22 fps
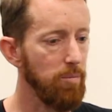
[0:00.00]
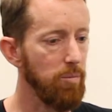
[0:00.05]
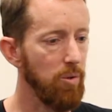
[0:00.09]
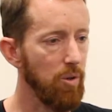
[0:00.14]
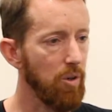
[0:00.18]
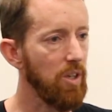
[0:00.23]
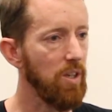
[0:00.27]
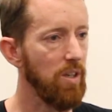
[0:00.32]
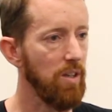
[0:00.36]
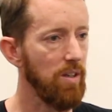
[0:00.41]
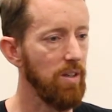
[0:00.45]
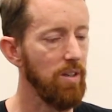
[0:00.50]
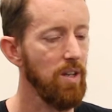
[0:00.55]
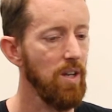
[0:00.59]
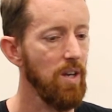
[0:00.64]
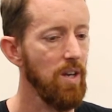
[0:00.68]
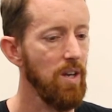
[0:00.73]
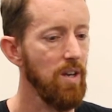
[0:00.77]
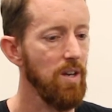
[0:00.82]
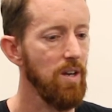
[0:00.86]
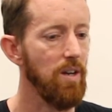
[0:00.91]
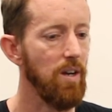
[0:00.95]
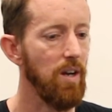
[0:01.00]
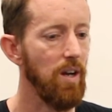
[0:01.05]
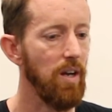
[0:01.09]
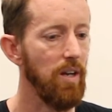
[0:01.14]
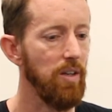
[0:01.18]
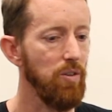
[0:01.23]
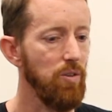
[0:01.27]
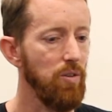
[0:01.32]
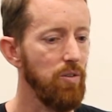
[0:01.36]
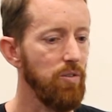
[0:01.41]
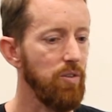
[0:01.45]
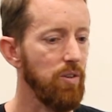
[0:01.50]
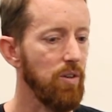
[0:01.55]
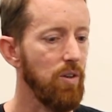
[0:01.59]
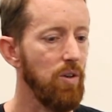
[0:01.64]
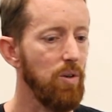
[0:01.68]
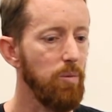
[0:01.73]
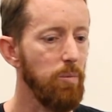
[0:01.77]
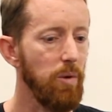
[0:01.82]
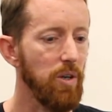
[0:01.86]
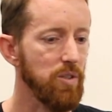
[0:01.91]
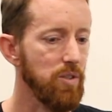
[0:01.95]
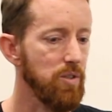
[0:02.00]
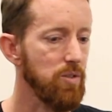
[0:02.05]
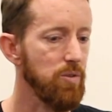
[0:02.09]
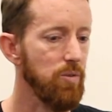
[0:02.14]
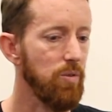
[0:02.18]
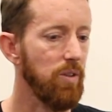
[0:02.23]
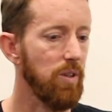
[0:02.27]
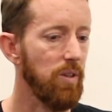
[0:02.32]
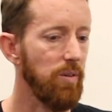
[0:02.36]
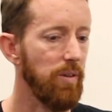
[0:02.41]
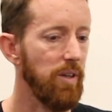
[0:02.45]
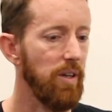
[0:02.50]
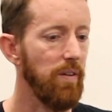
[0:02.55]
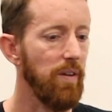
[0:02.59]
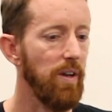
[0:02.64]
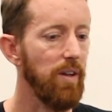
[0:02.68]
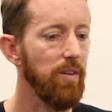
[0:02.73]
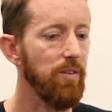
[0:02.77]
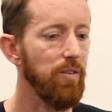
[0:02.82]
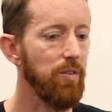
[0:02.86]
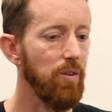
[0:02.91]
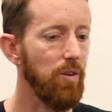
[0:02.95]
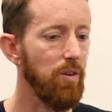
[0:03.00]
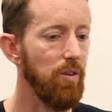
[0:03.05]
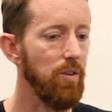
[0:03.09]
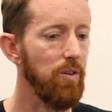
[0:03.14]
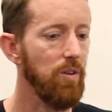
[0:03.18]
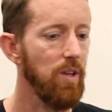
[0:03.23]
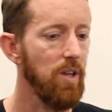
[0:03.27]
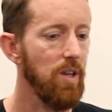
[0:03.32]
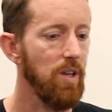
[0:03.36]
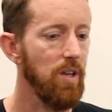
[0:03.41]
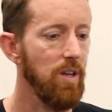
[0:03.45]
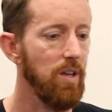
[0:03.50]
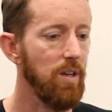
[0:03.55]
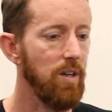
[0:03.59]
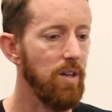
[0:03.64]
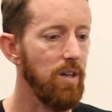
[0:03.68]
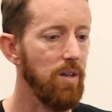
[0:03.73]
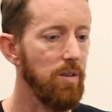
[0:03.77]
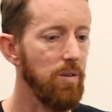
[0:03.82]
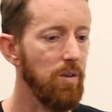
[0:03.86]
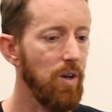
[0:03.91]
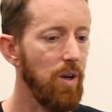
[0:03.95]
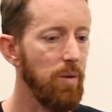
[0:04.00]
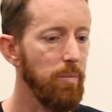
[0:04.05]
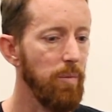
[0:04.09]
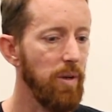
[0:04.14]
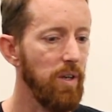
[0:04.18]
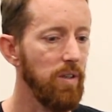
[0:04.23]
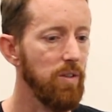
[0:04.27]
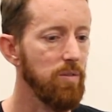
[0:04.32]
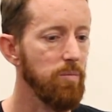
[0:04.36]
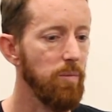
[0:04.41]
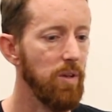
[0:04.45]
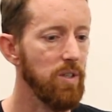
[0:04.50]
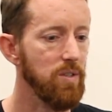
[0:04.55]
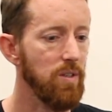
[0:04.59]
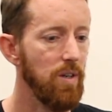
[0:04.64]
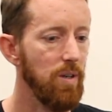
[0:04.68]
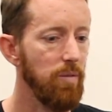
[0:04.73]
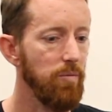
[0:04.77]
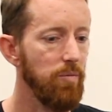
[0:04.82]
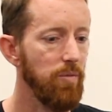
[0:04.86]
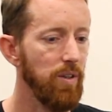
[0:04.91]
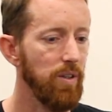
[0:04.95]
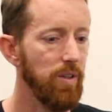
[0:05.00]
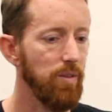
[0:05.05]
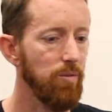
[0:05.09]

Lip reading: blocking and using a whole bunch of tooling around that. So I manage my time fairly